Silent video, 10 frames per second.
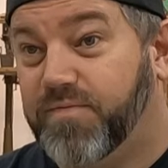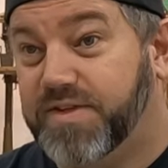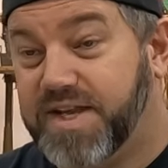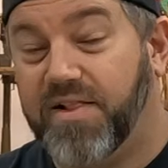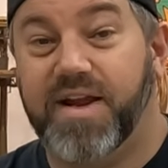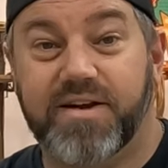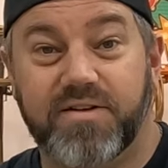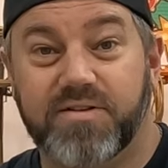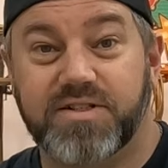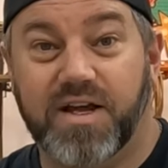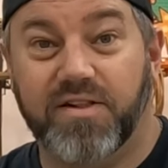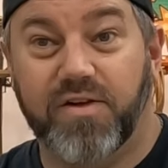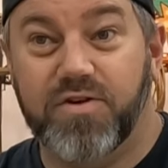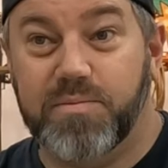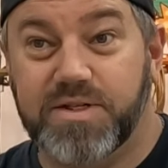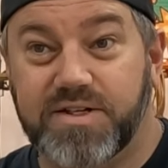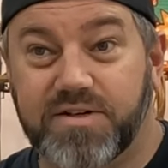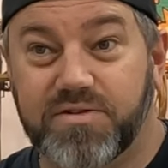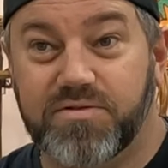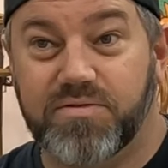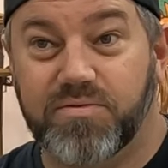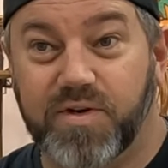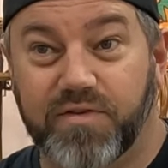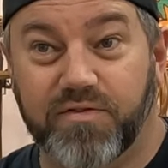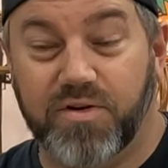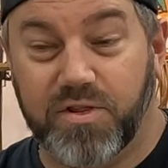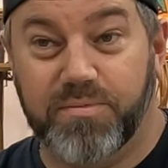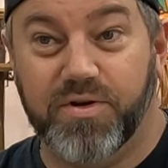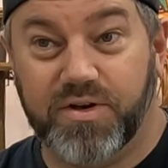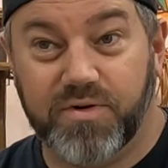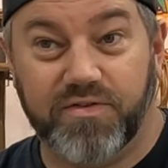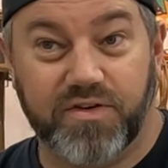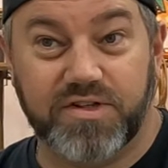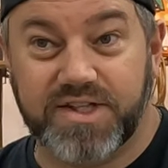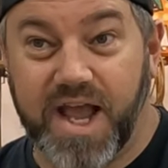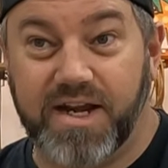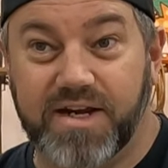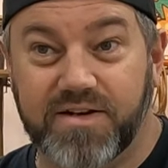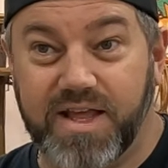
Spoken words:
the telehandler to unload the material the building when it first got here.